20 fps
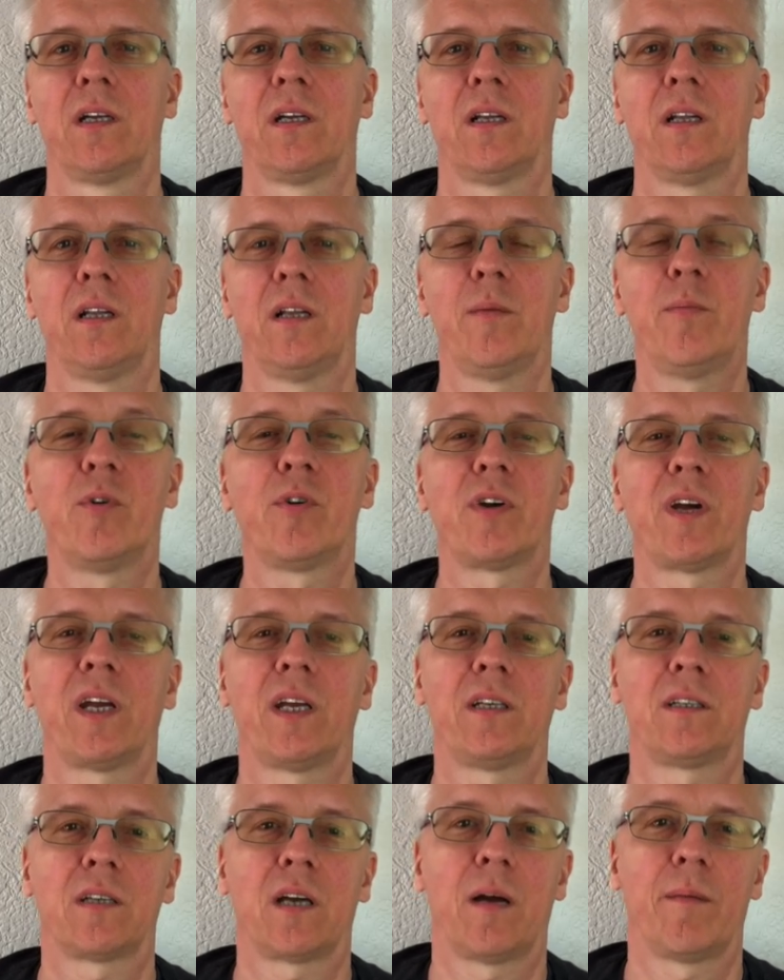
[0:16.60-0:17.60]

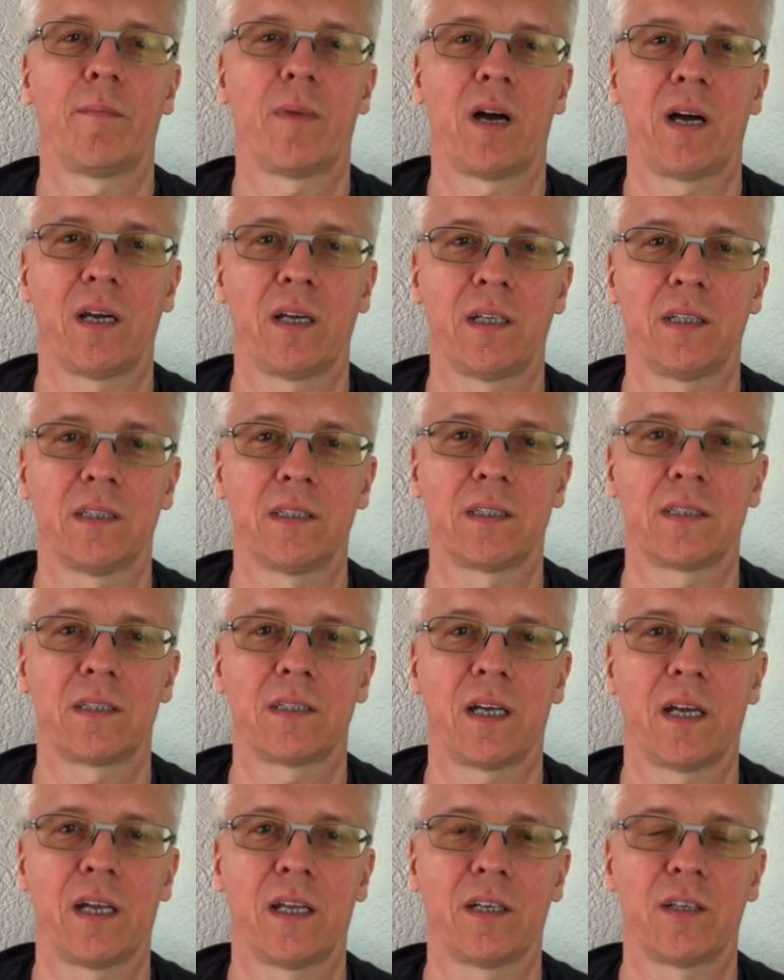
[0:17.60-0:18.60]
liberate our minds
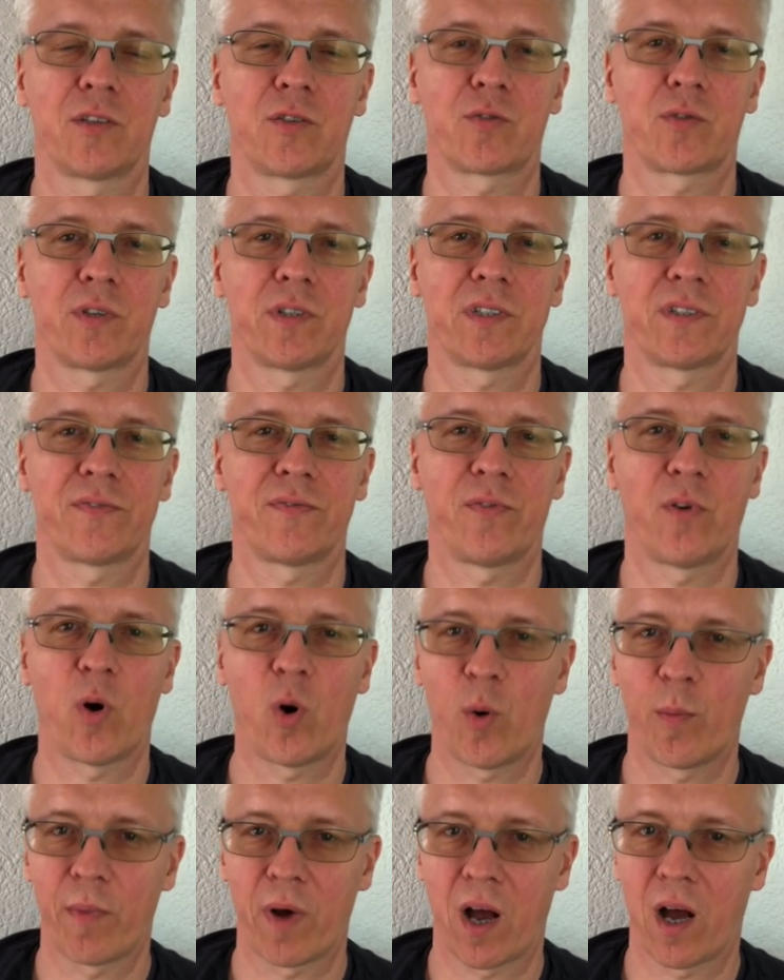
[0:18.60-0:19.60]
and
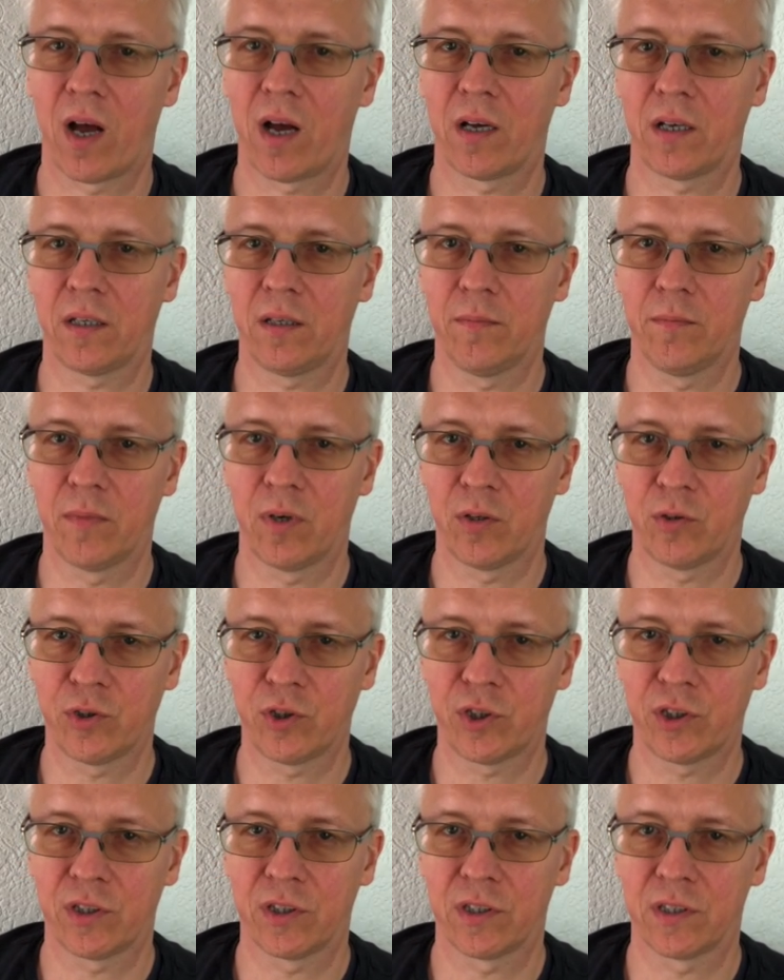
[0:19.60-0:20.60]
transform our
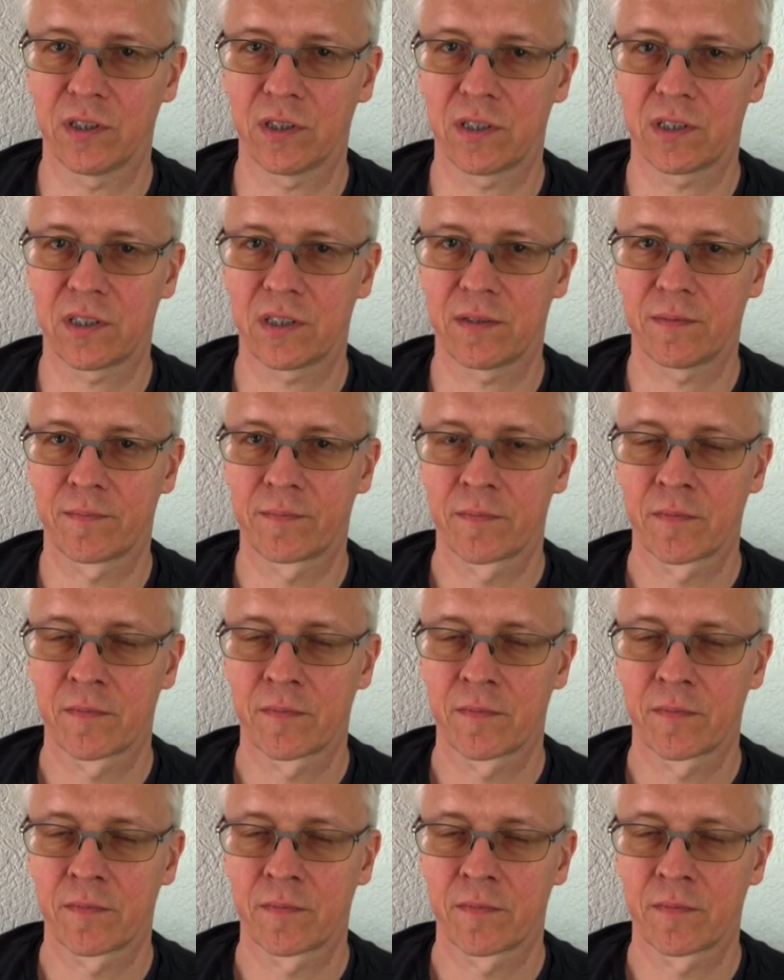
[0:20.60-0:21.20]
emotions.